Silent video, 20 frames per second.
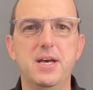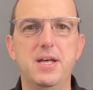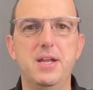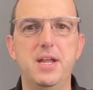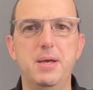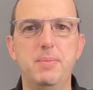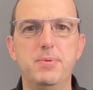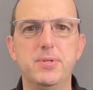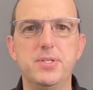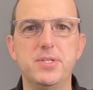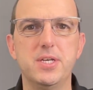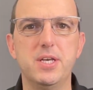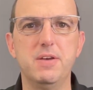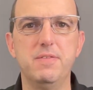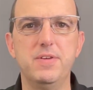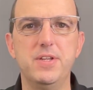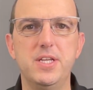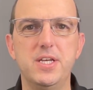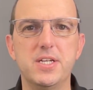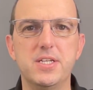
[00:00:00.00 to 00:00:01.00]
unable to
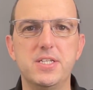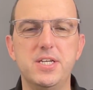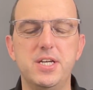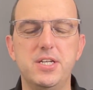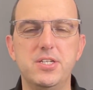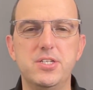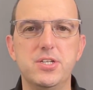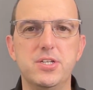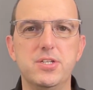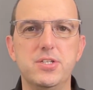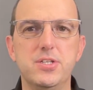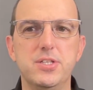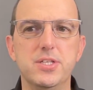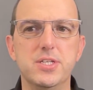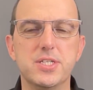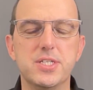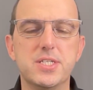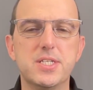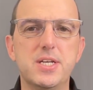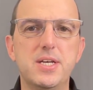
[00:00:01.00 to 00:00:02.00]
give any attention to
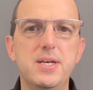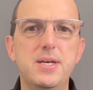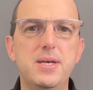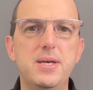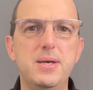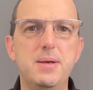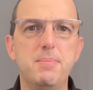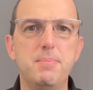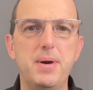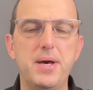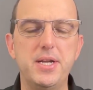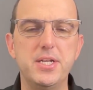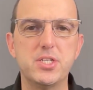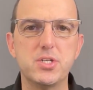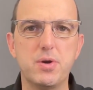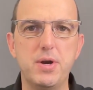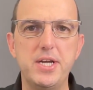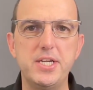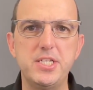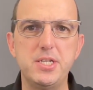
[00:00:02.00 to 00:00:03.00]
this, but it's
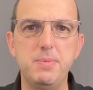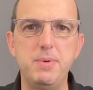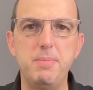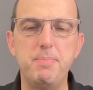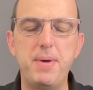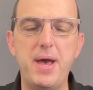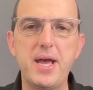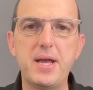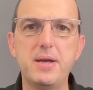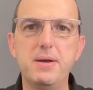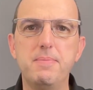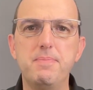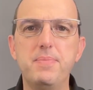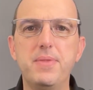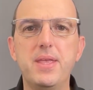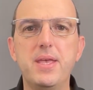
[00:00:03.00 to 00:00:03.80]
great to be back.